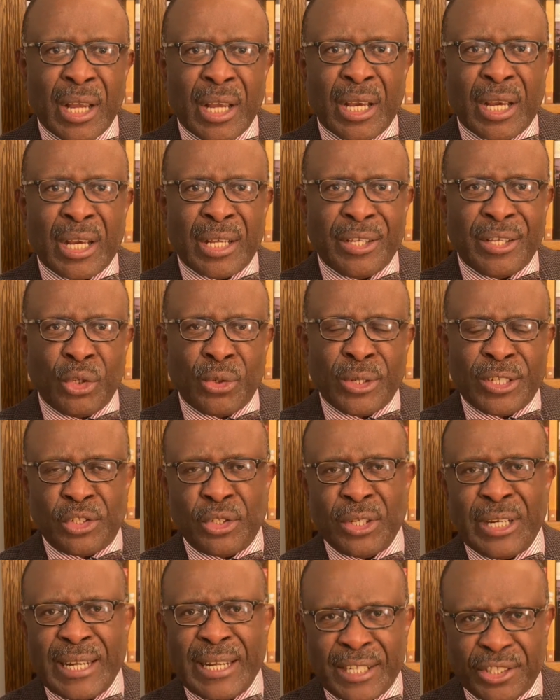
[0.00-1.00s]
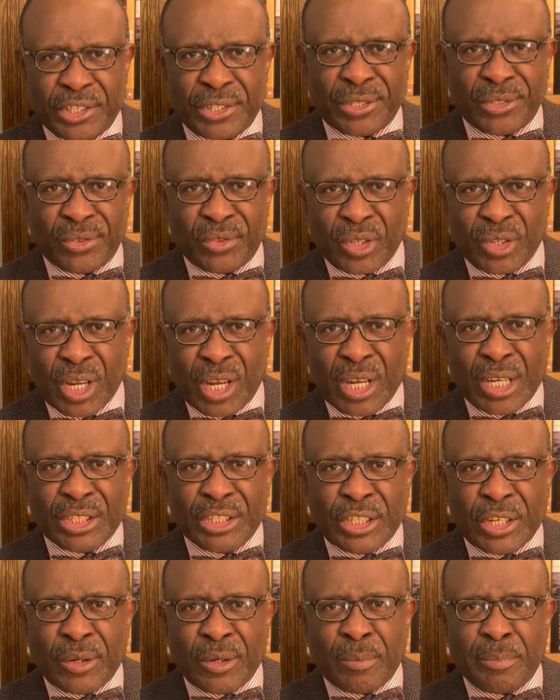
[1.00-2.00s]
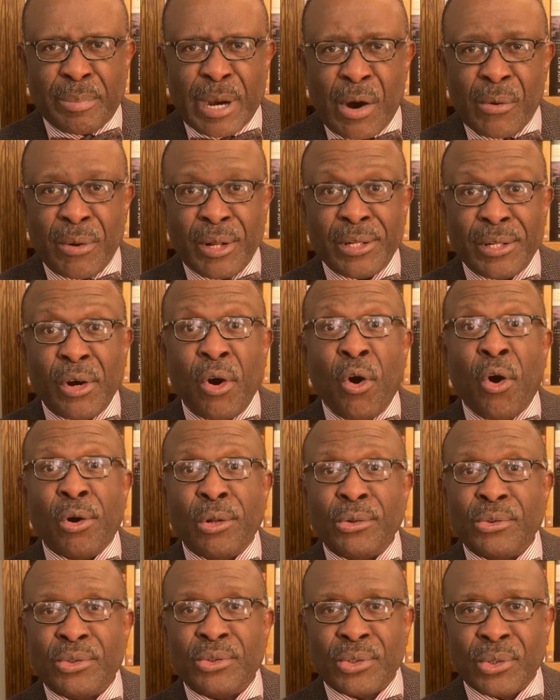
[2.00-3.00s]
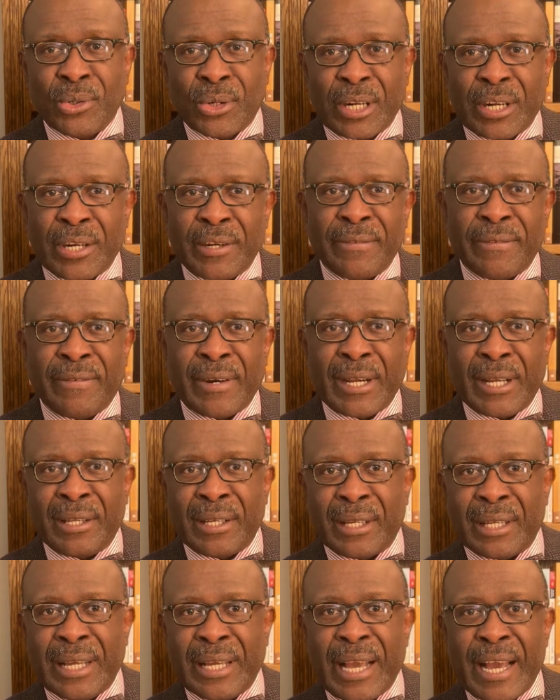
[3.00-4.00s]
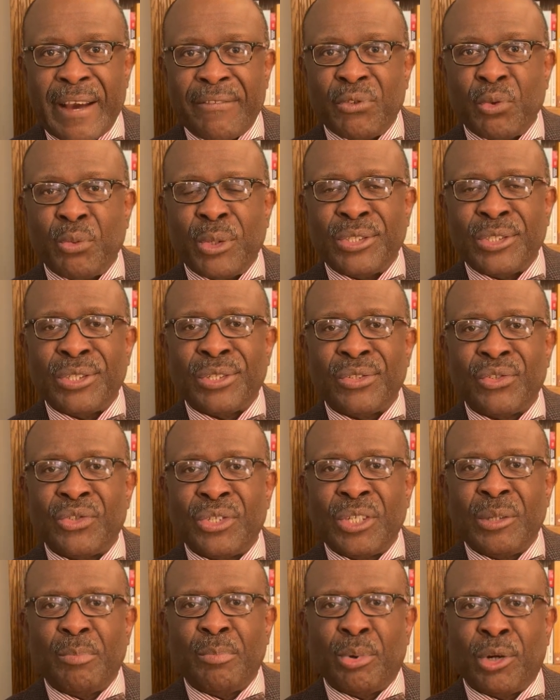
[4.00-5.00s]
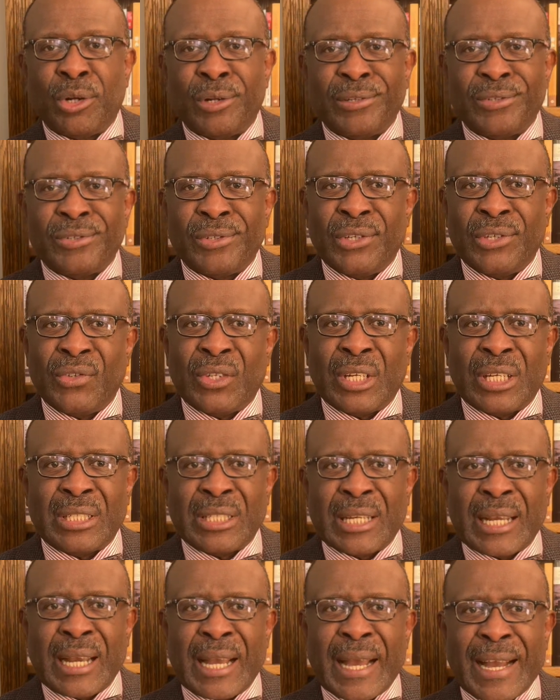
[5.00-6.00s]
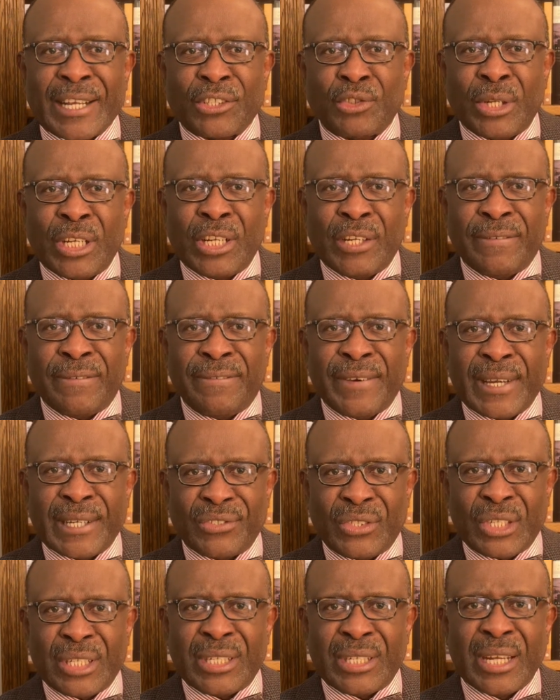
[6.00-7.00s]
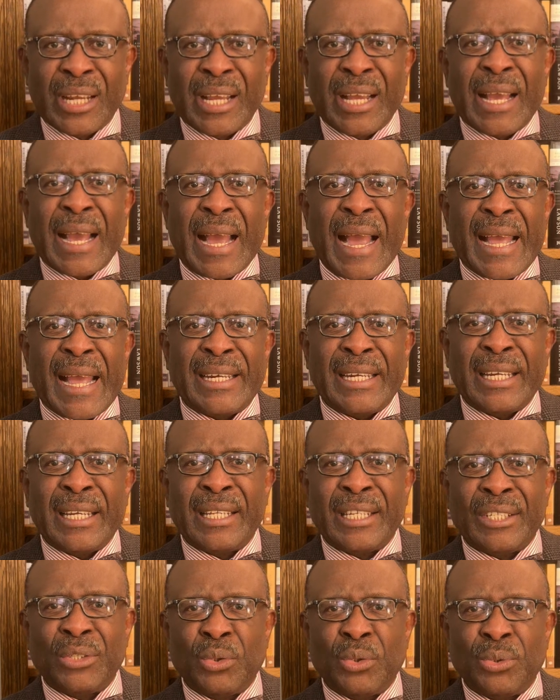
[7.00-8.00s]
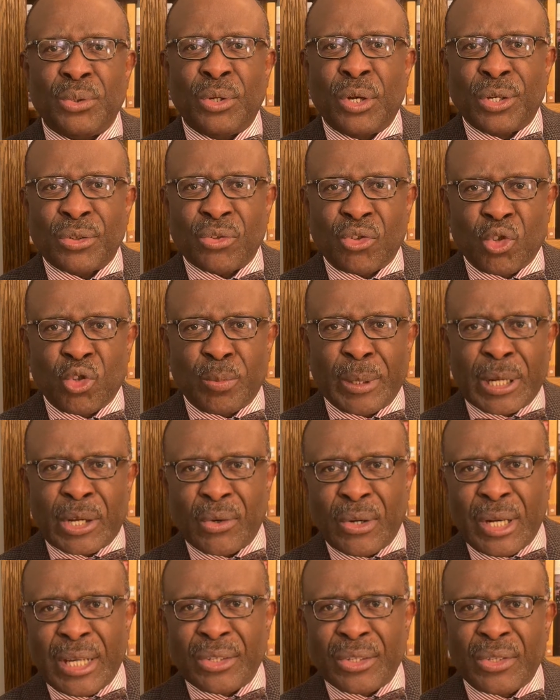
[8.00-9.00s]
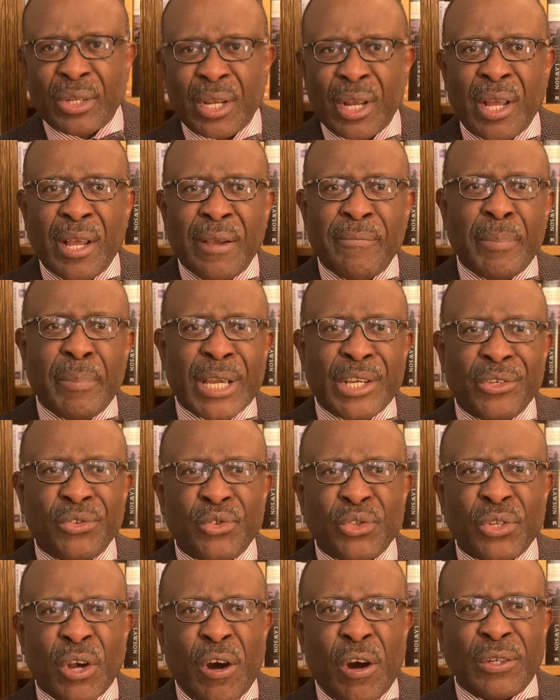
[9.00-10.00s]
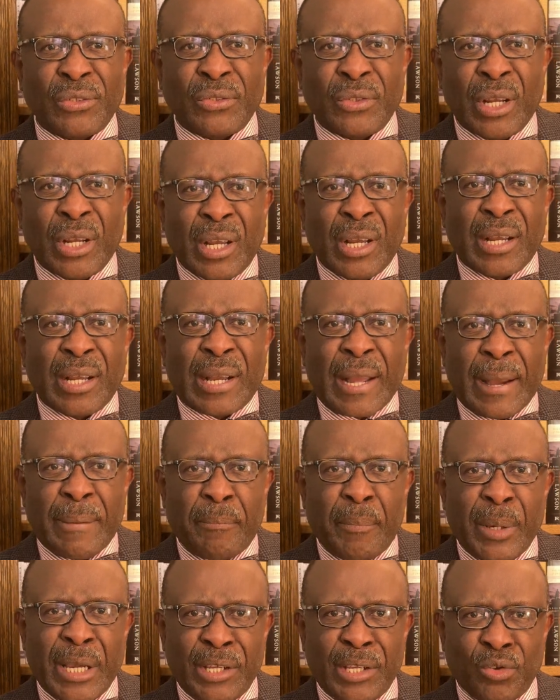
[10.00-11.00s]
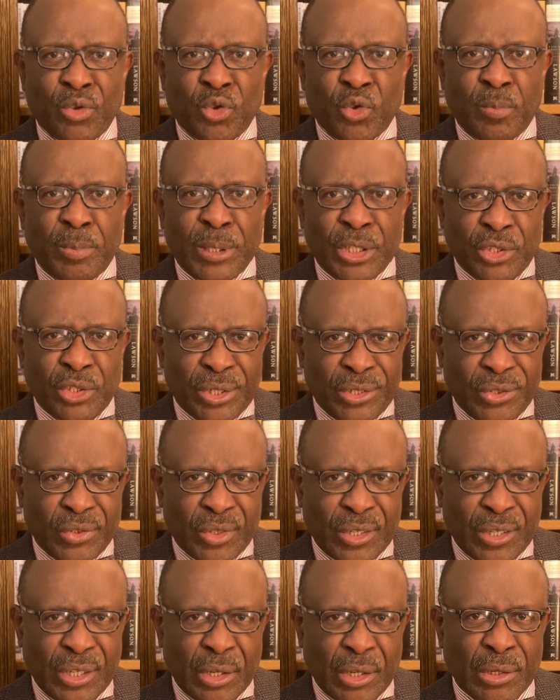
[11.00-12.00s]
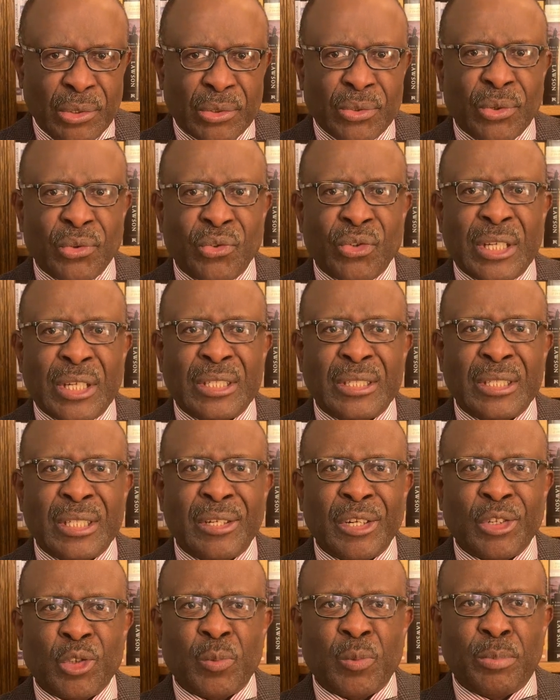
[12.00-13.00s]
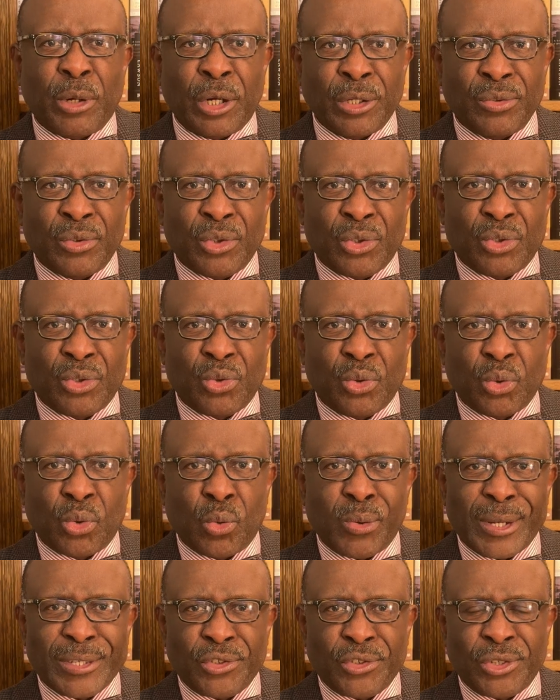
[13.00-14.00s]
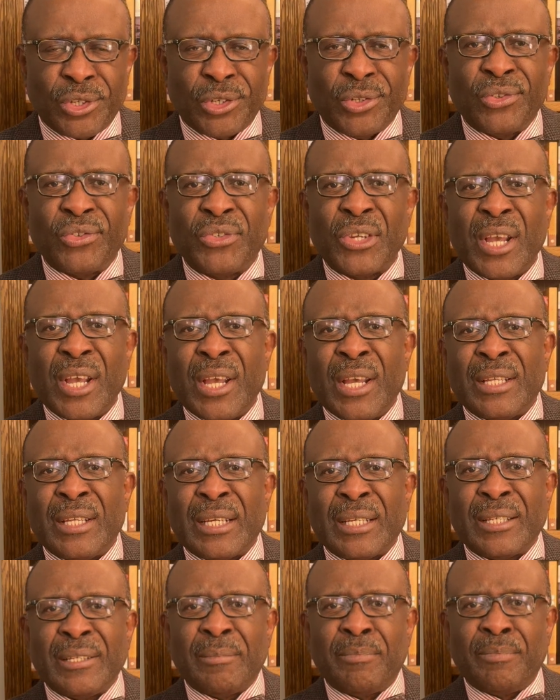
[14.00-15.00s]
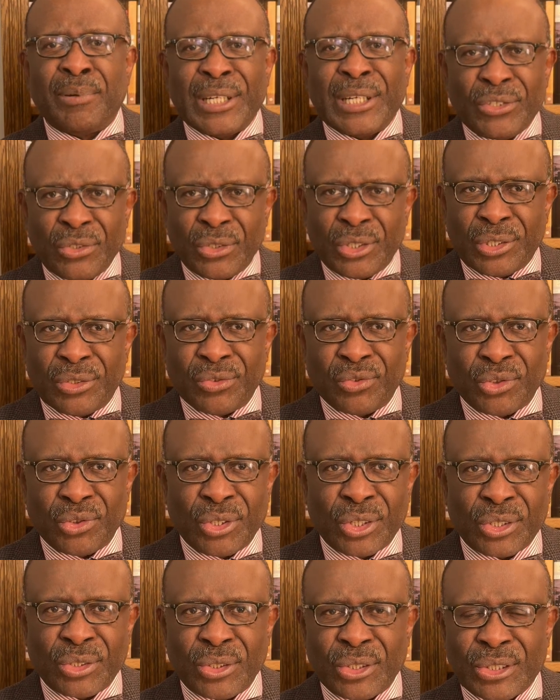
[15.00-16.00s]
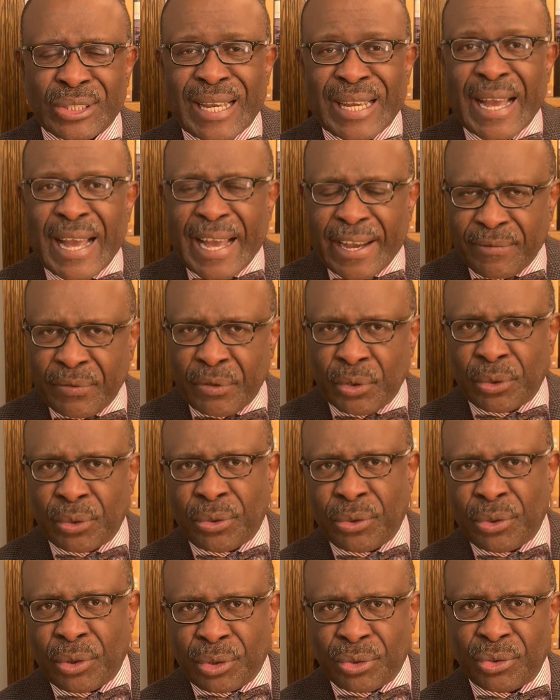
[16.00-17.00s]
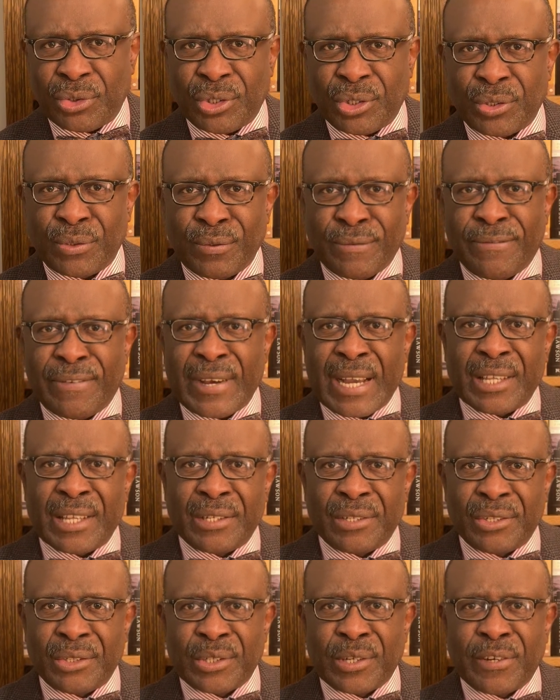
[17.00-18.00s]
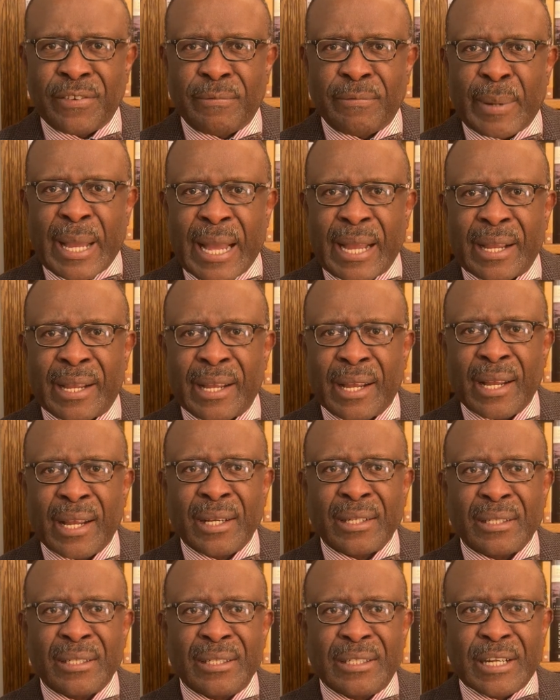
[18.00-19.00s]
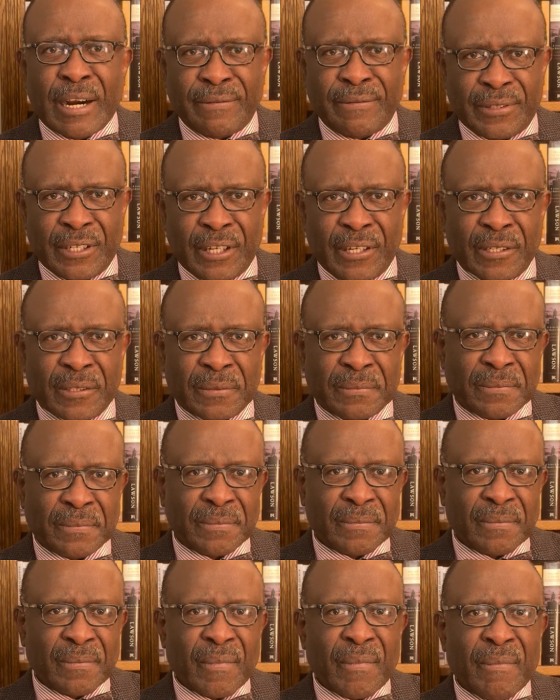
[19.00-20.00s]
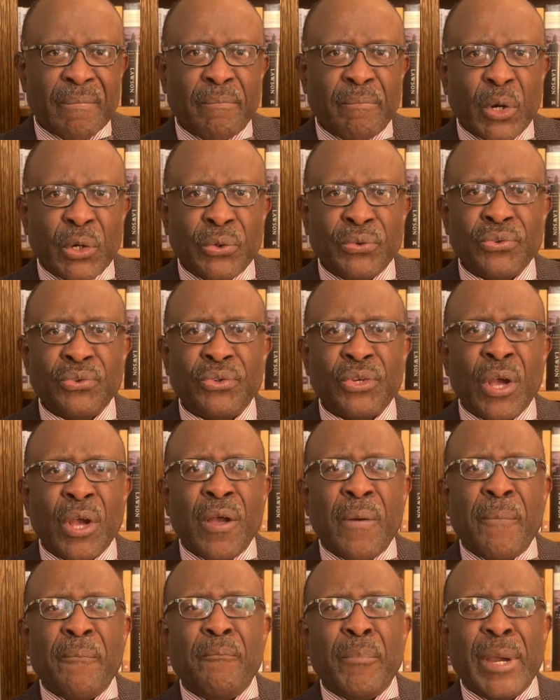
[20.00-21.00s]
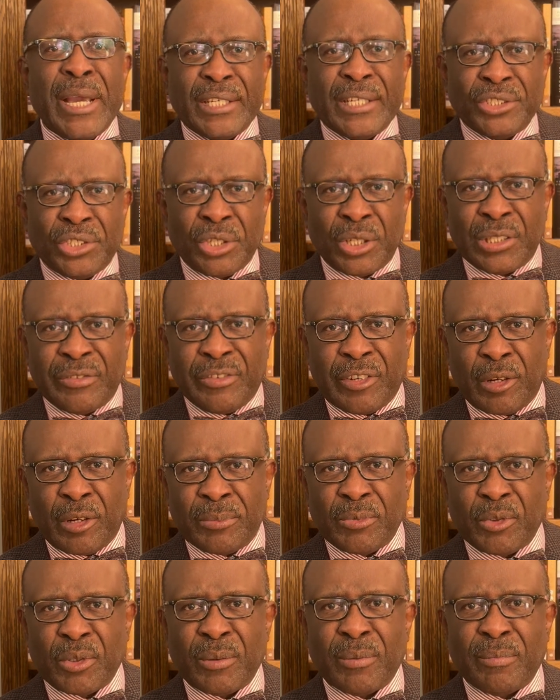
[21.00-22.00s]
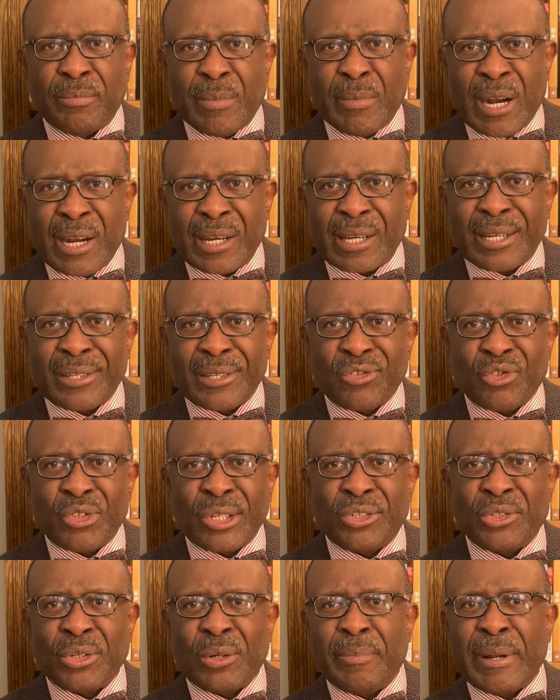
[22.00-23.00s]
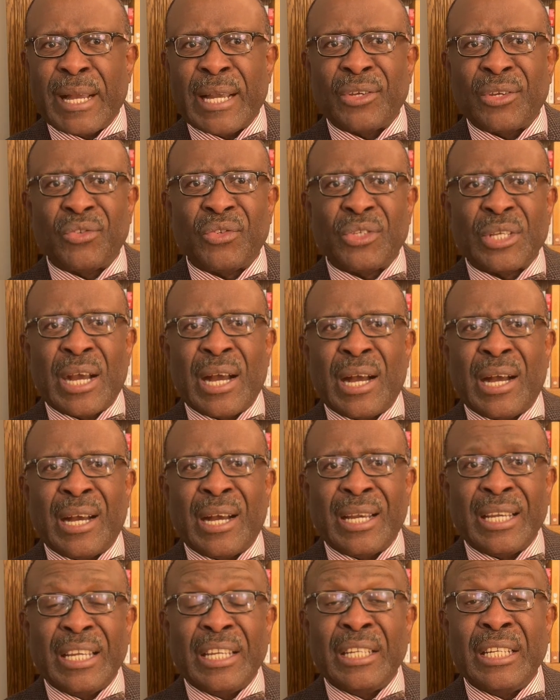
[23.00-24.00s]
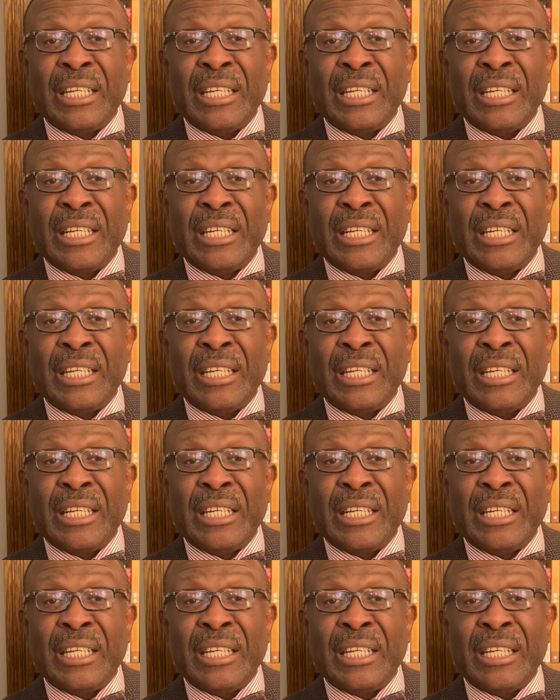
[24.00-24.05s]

the US elections. Jerome Powell also clarified that they have to wait and see policies that are actually effected, adding they do not speculate based on campaign speeches. He also said in a response to questions that the president does not have the authority to fire the Reserve Bank governor. Most major developed market central banks are in